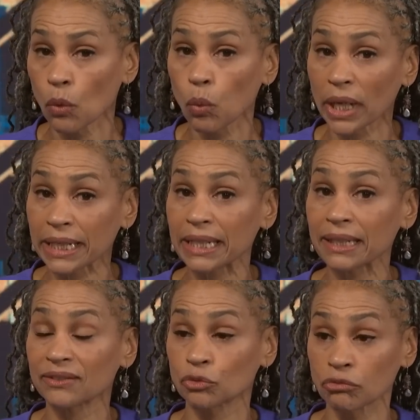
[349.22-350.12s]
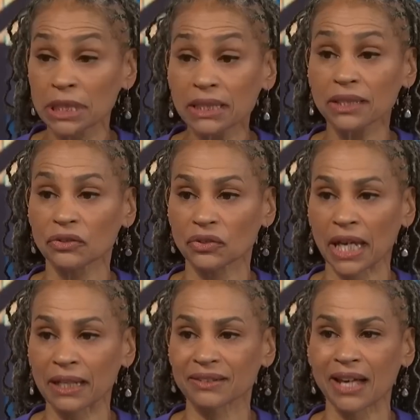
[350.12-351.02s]
What he is really
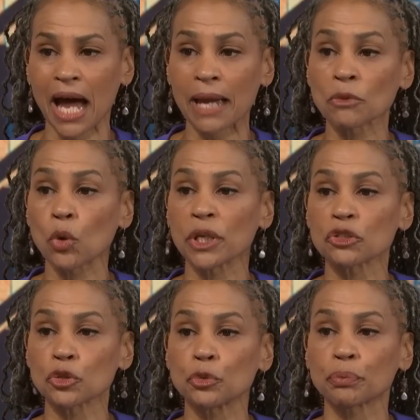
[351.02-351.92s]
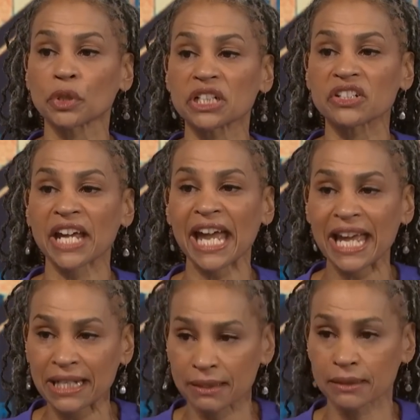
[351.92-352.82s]
saying is, I'm going to
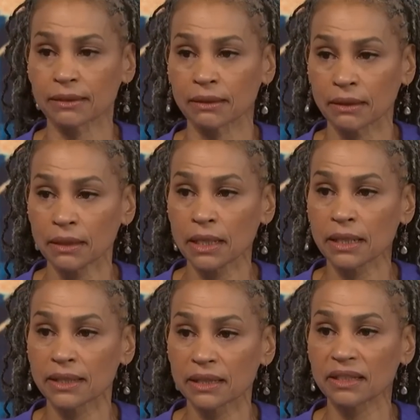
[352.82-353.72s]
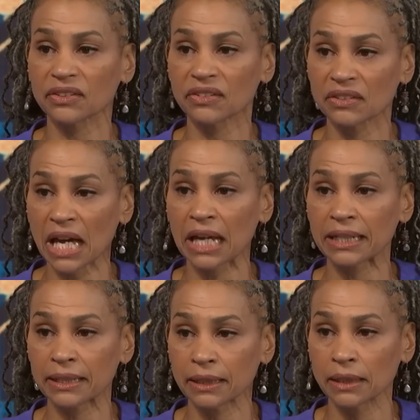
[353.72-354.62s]
pretend that this is not
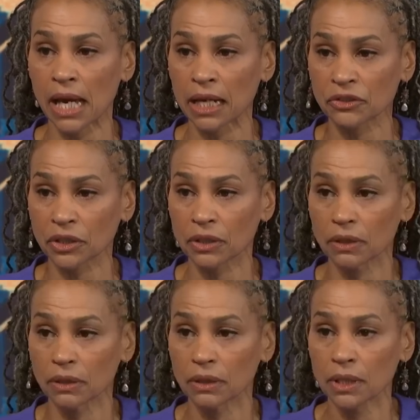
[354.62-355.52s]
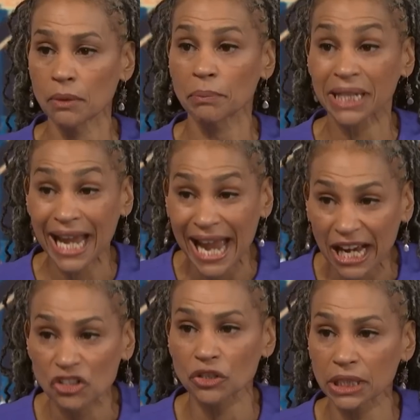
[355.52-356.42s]
ideological but
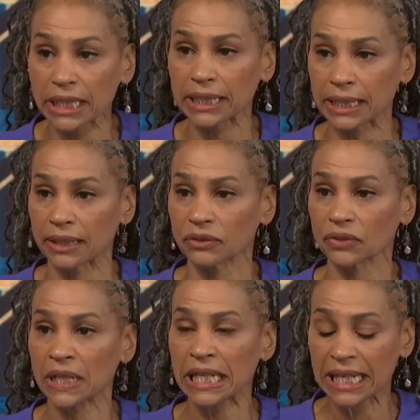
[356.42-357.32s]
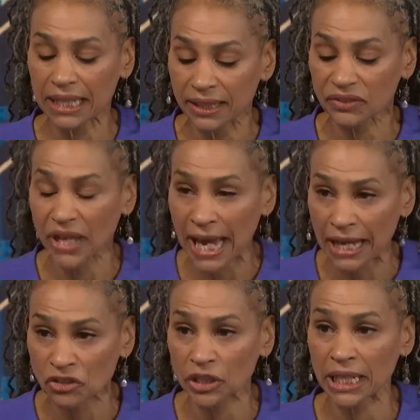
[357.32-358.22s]
actually it is. It is
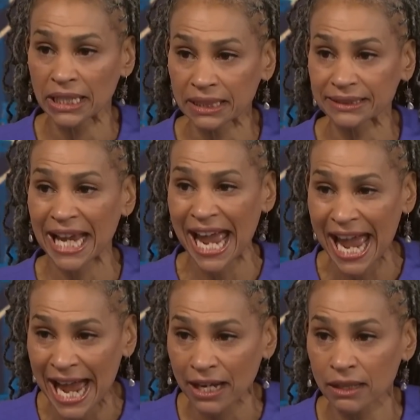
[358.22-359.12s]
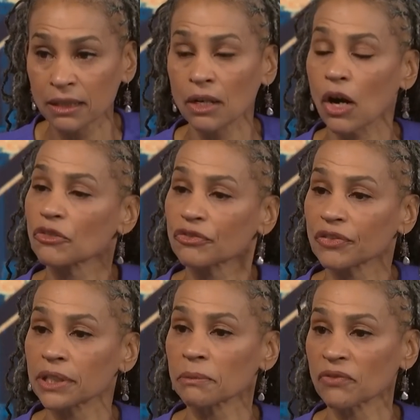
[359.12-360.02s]
actually an attack on
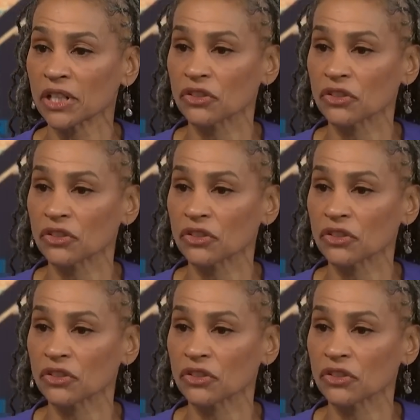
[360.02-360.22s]
freedom of